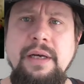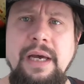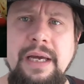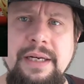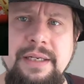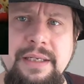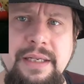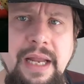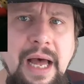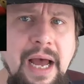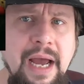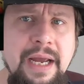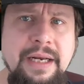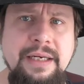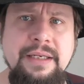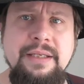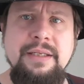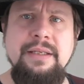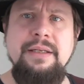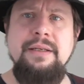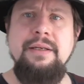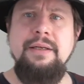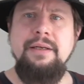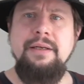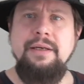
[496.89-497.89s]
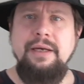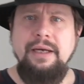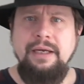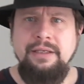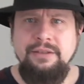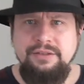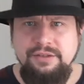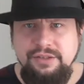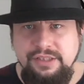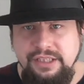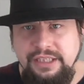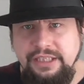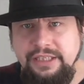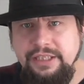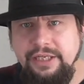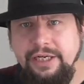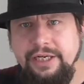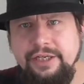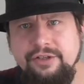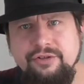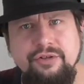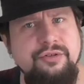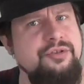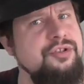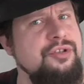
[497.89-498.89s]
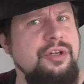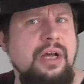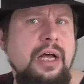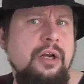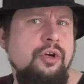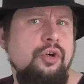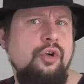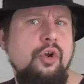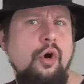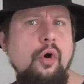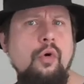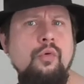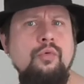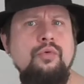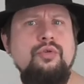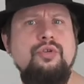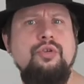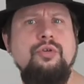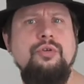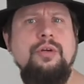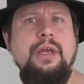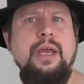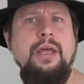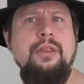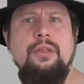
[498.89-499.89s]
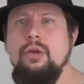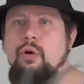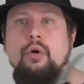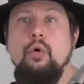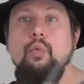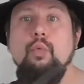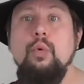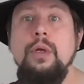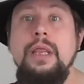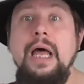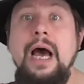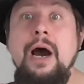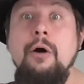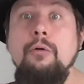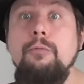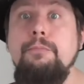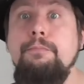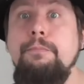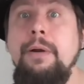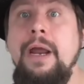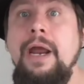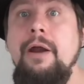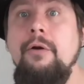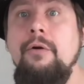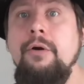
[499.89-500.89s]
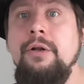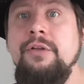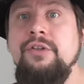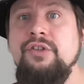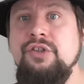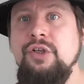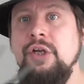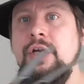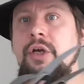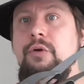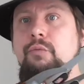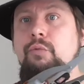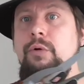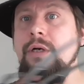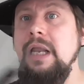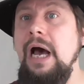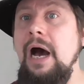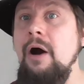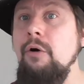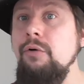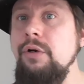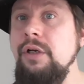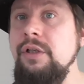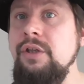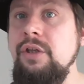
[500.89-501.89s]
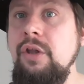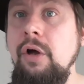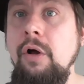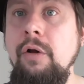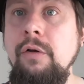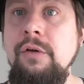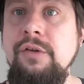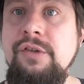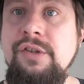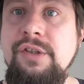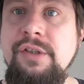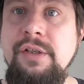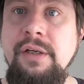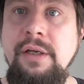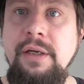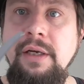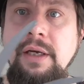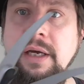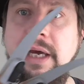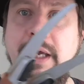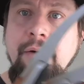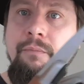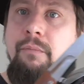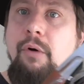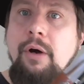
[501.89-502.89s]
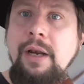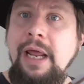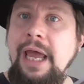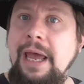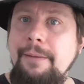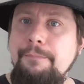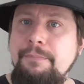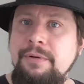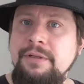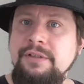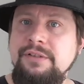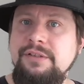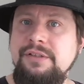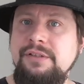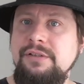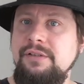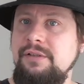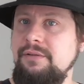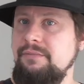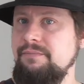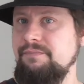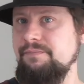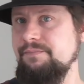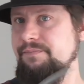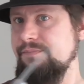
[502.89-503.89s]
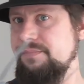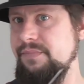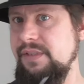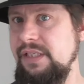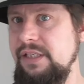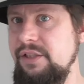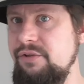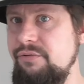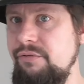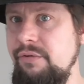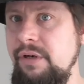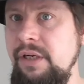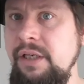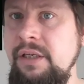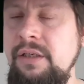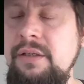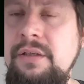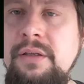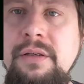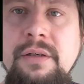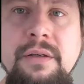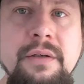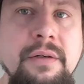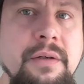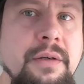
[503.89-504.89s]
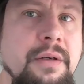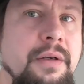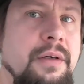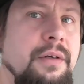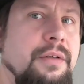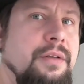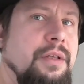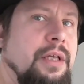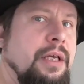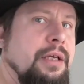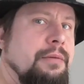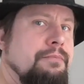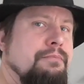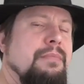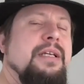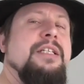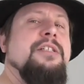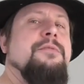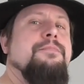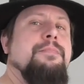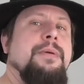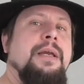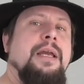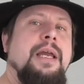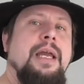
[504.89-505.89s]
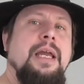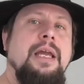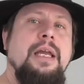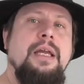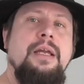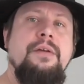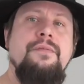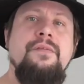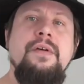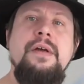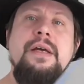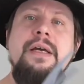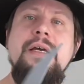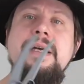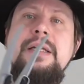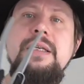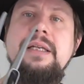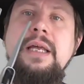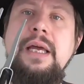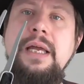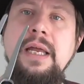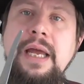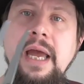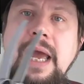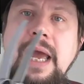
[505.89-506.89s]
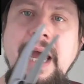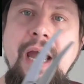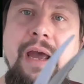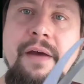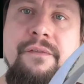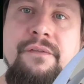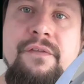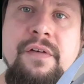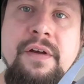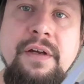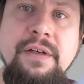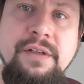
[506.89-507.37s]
at night. And teenagers are alone together, without parents, without adults. And what happens? They drink, they misbehave, they have